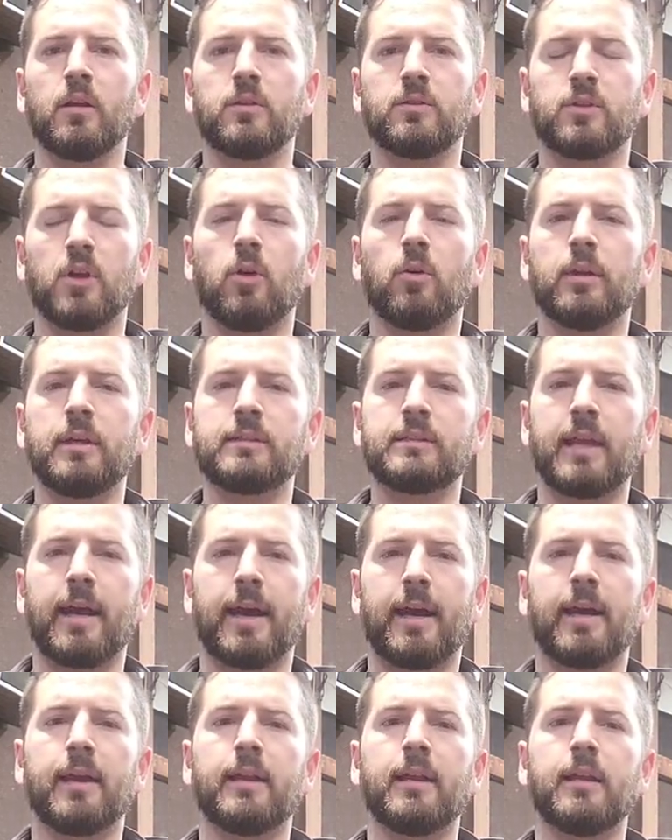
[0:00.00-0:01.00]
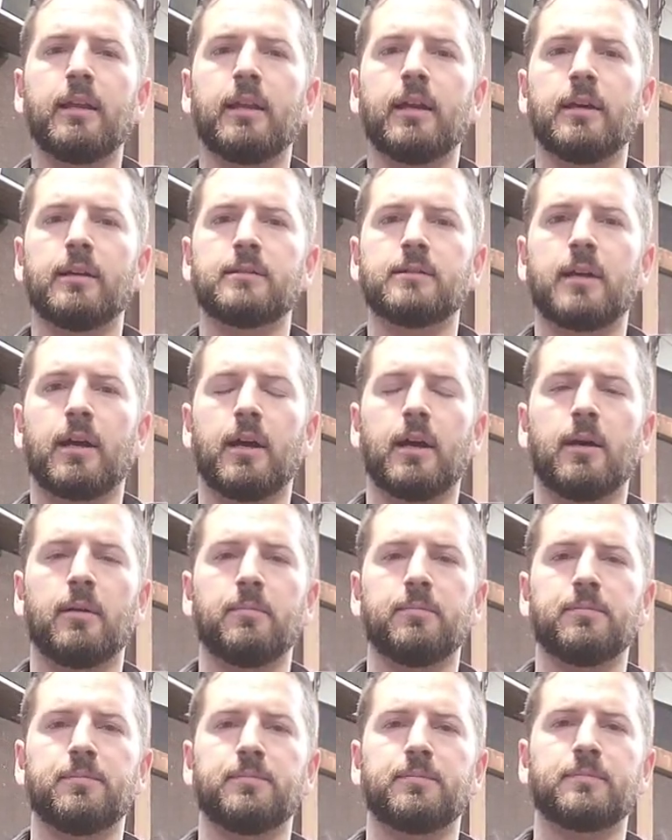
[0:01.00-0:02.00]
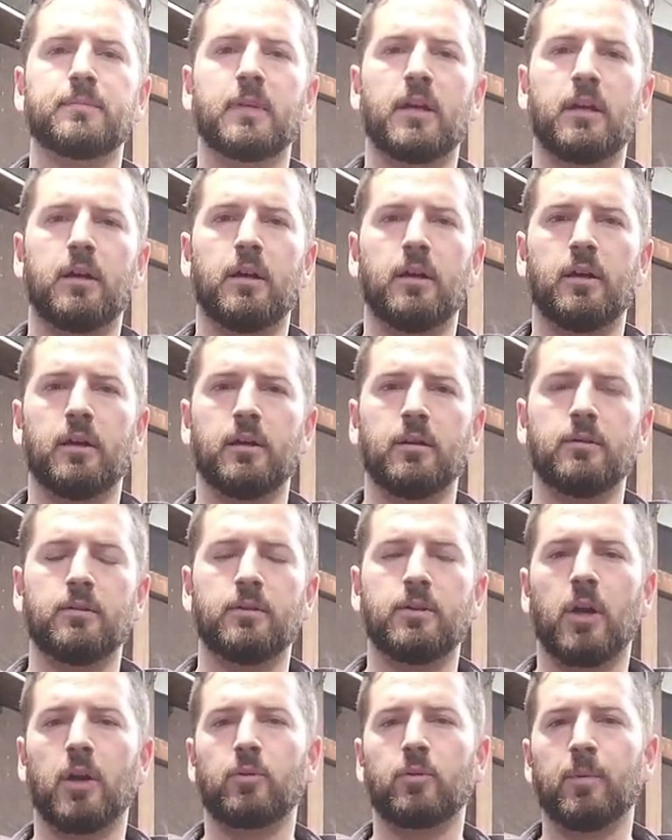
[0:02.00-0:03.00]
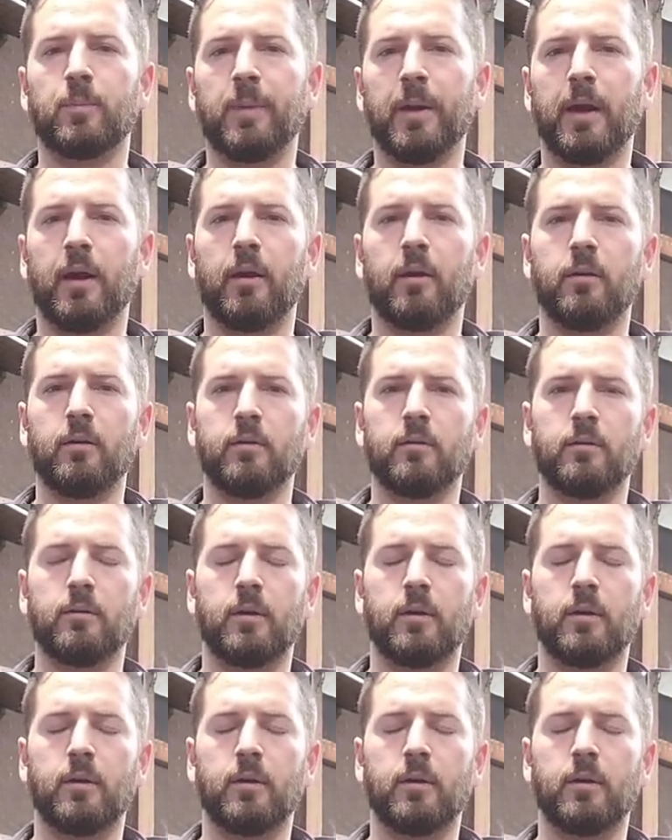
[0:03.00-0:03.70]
So he does truck repair.